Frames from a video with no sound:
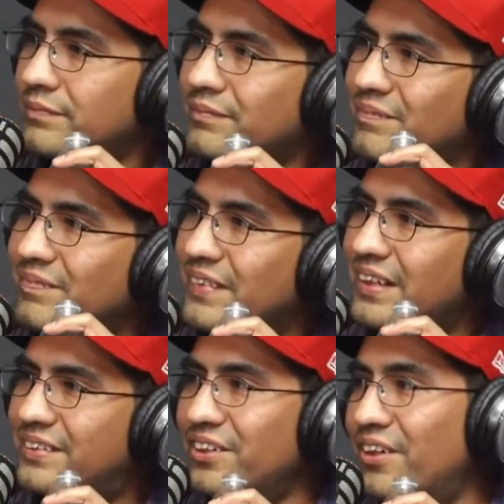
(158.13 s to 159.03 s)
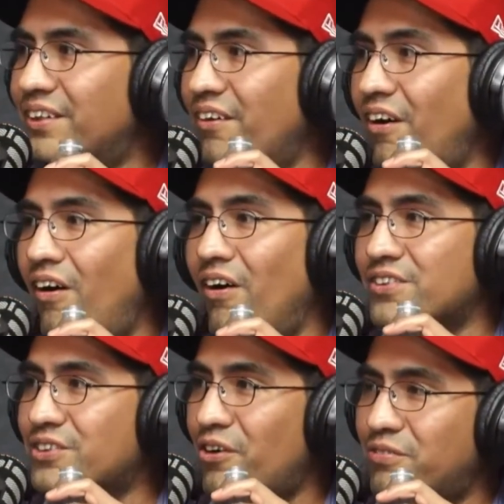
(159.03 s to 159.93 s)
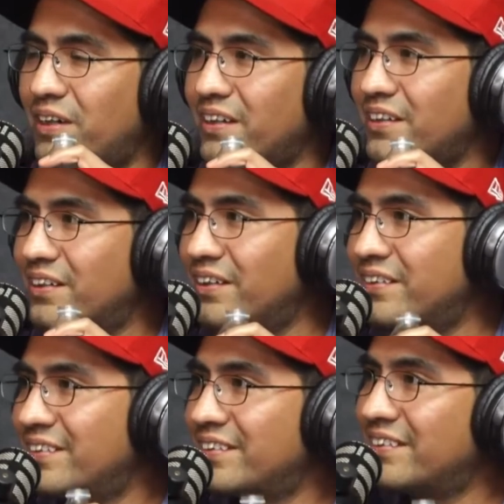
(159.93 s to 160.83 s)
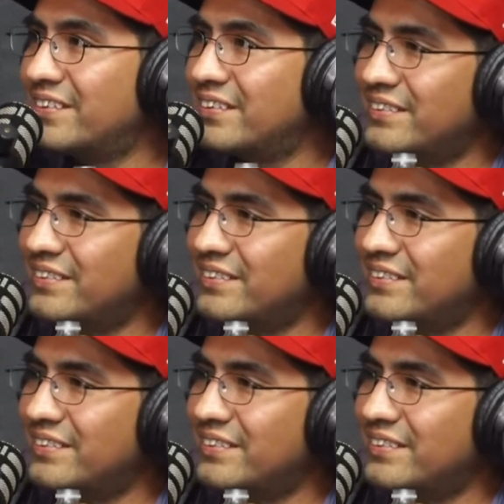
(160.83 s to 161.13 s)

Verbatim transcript: Oh my god, dude, they're all so fucking newbie good. McGuire.